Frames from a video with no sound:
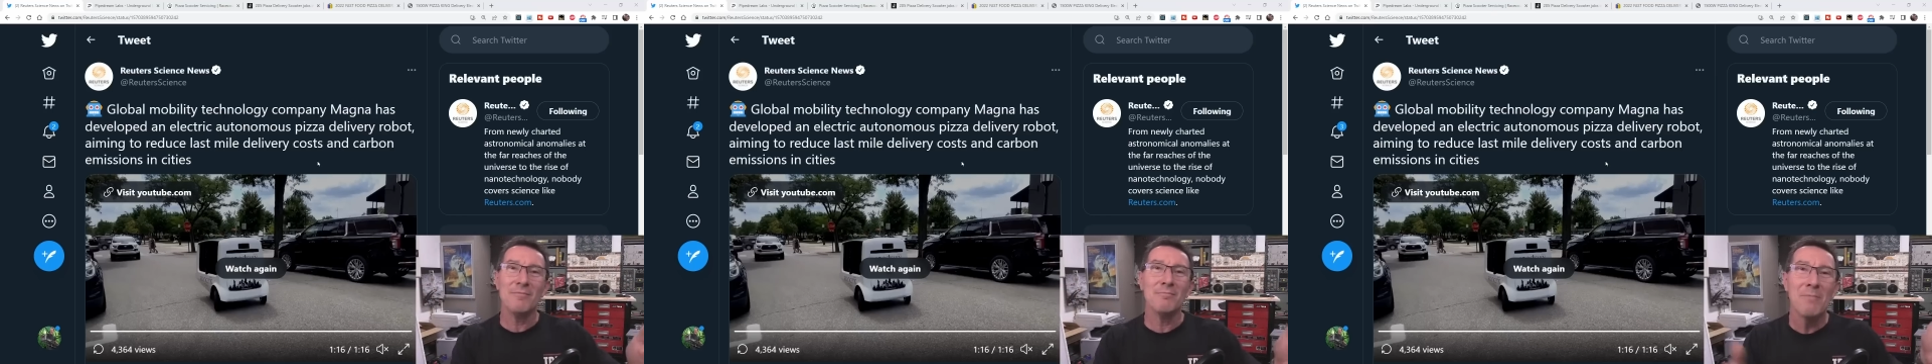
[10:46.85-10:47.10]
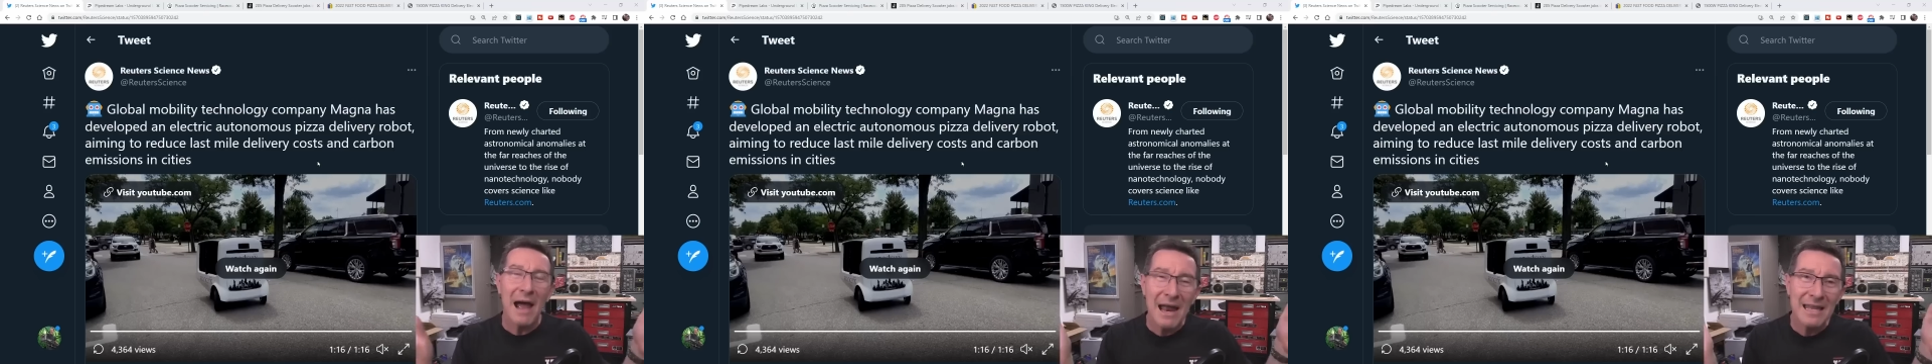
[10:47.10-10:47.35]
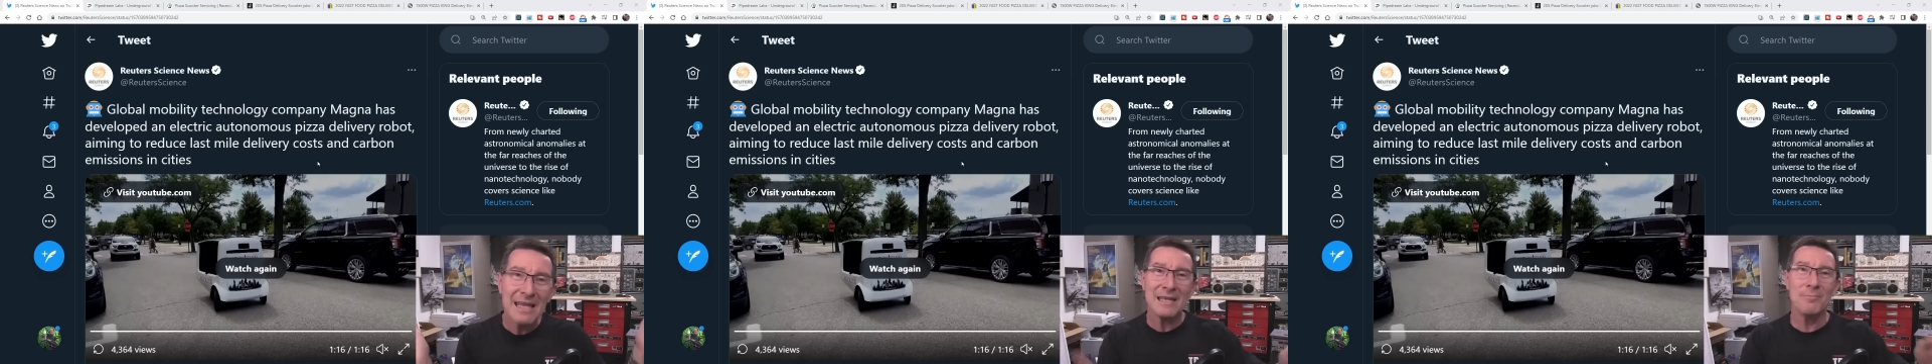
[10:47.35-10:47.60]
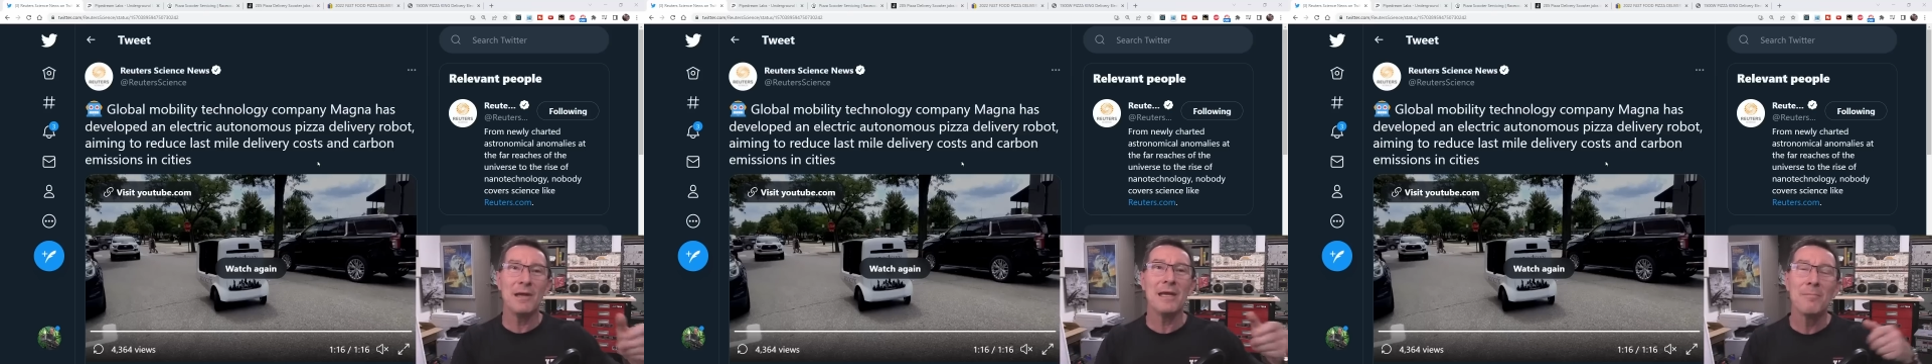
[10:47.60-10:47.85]

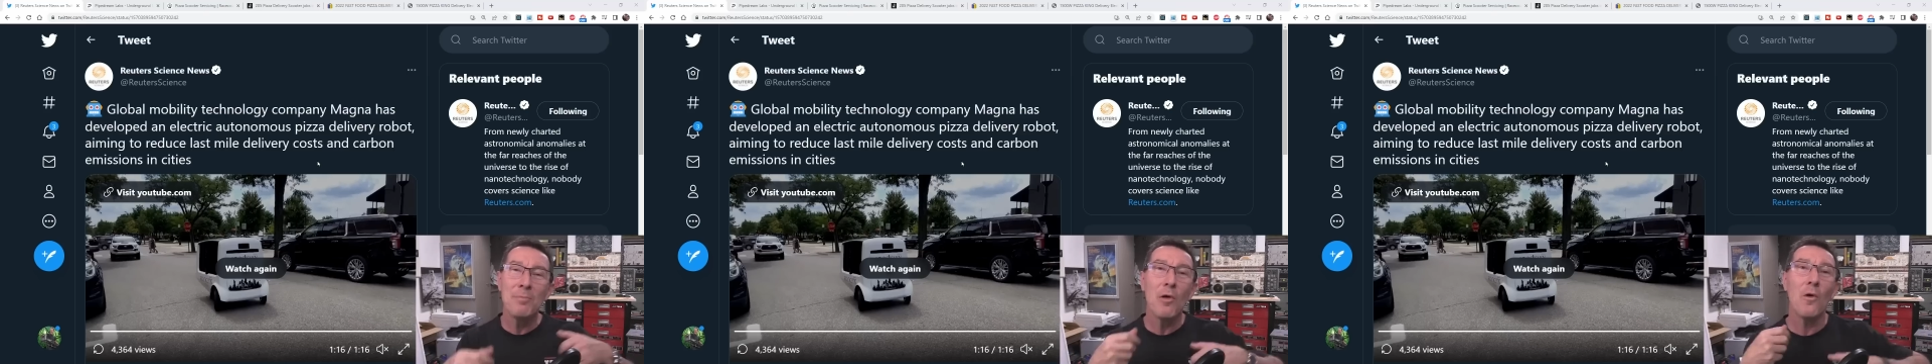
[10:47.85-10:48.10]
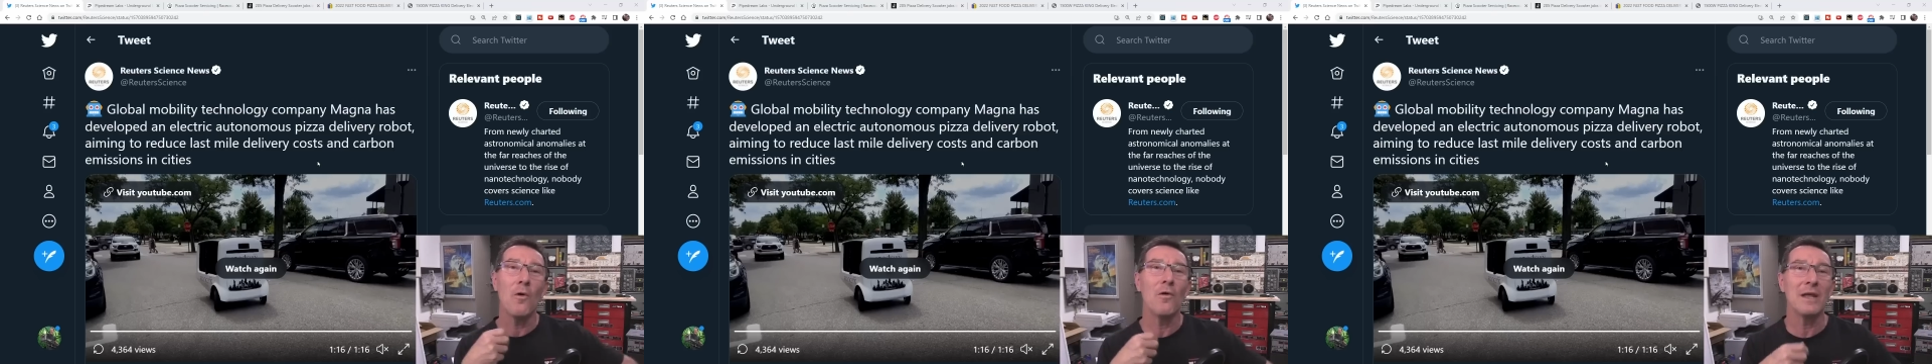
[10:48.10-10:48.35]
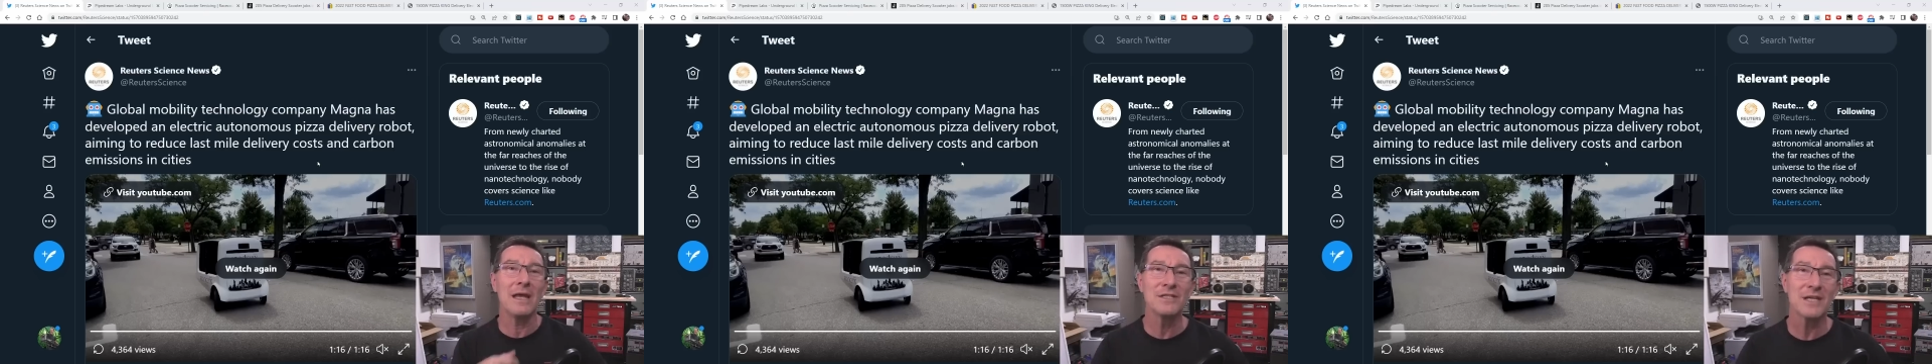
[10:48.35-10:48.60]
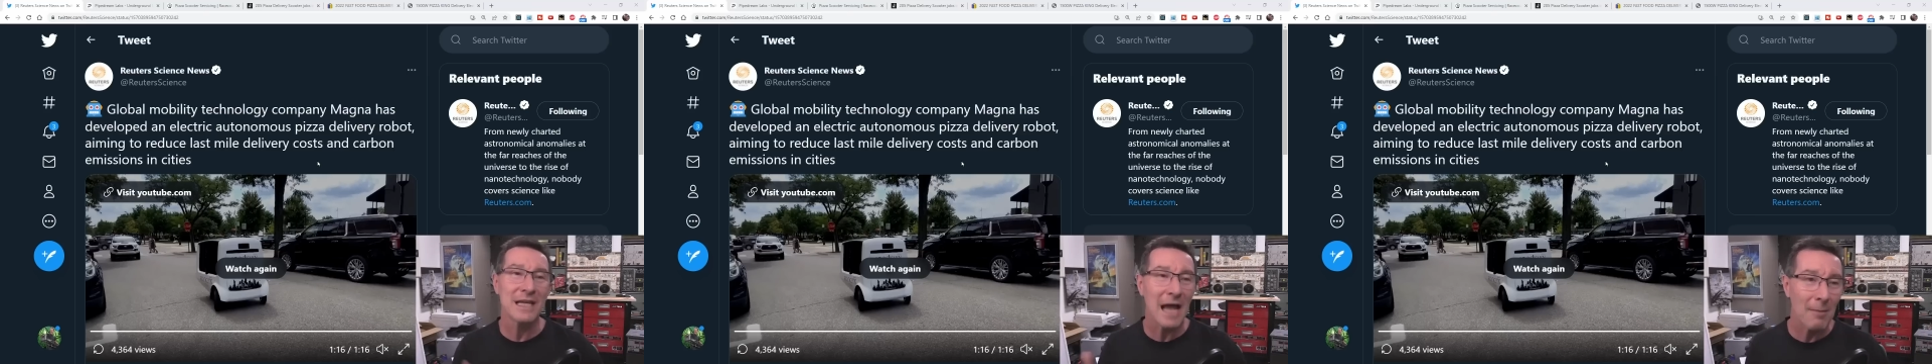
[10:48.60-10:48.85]
money being poured
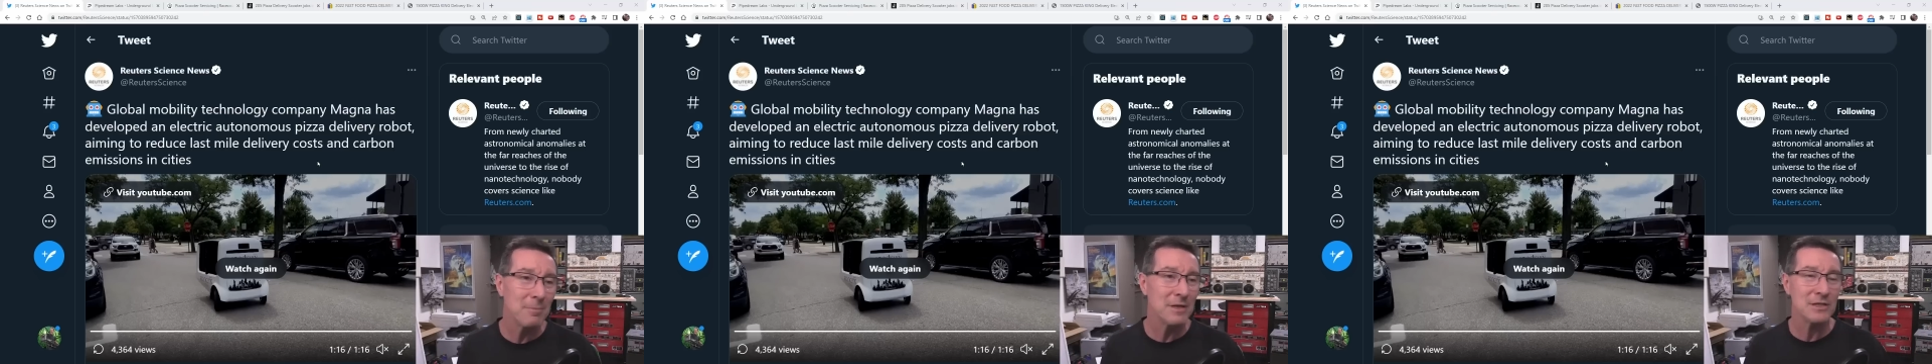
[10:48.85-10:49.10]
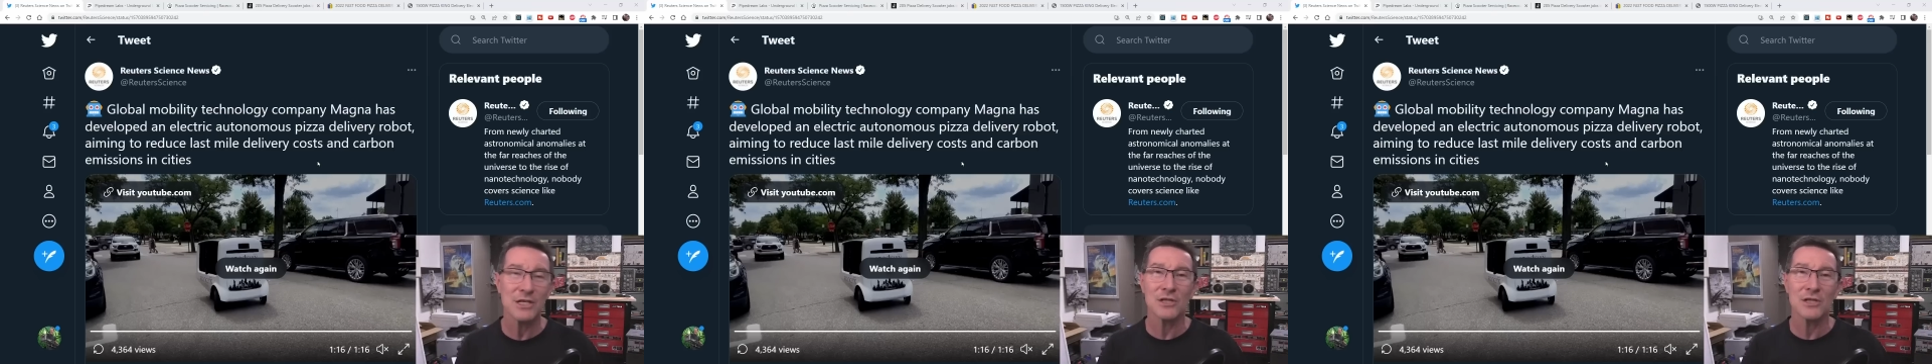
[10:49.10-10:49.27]
into companies